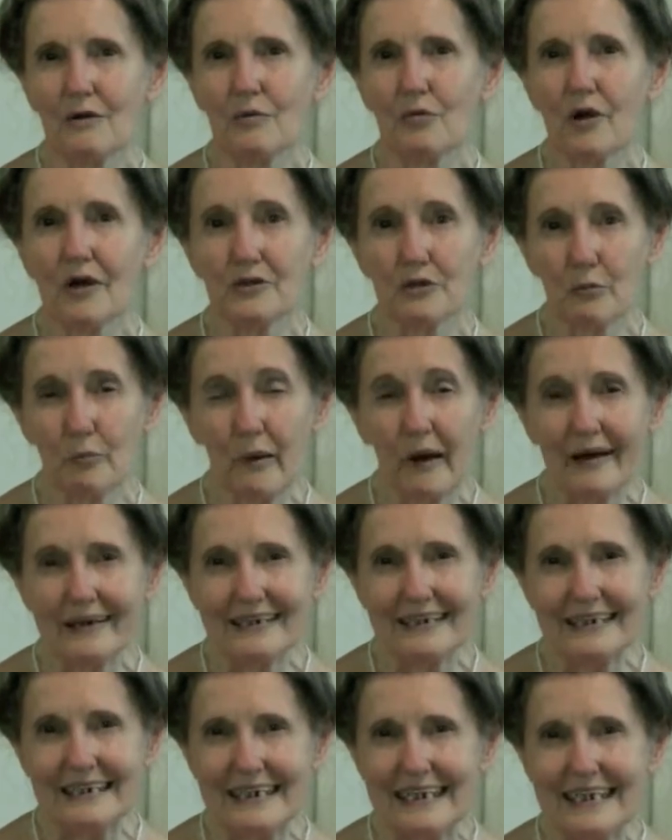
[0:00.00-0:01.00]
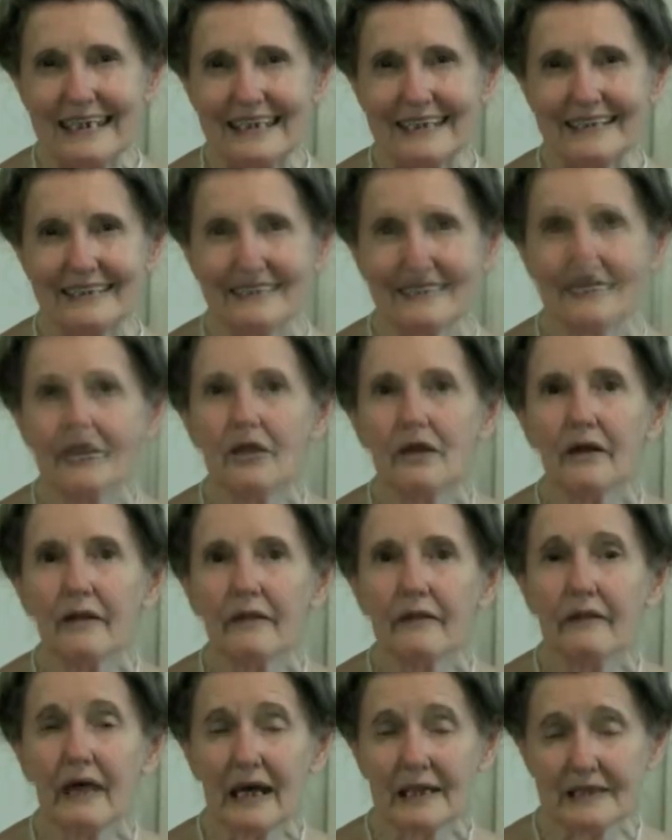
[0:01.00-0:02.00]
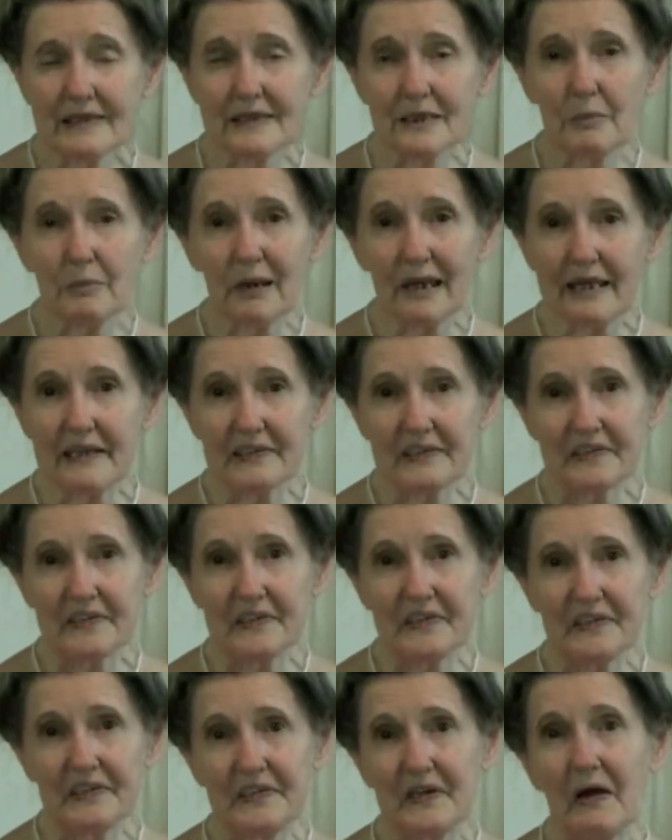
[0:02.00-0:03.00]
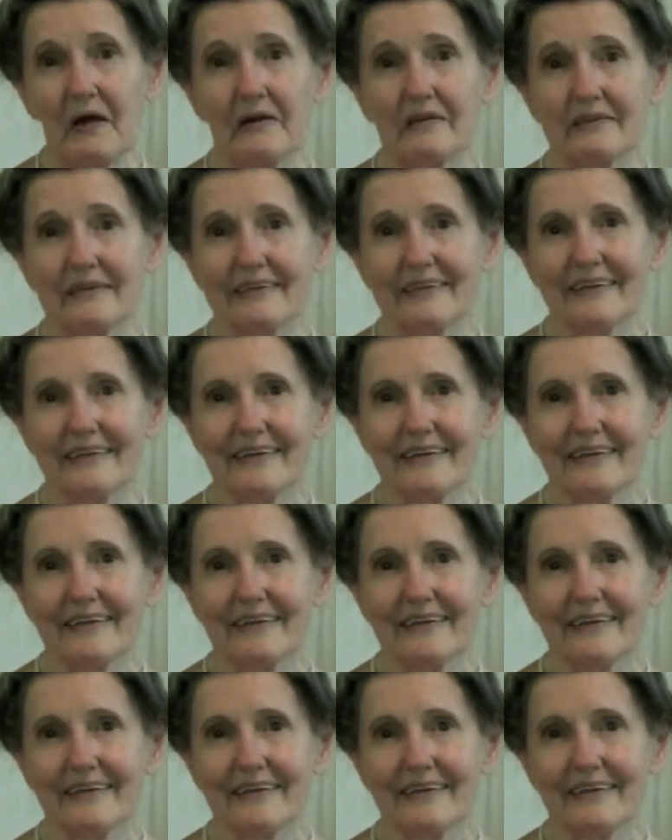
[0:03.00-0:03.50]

what your body needs. That's the place to start.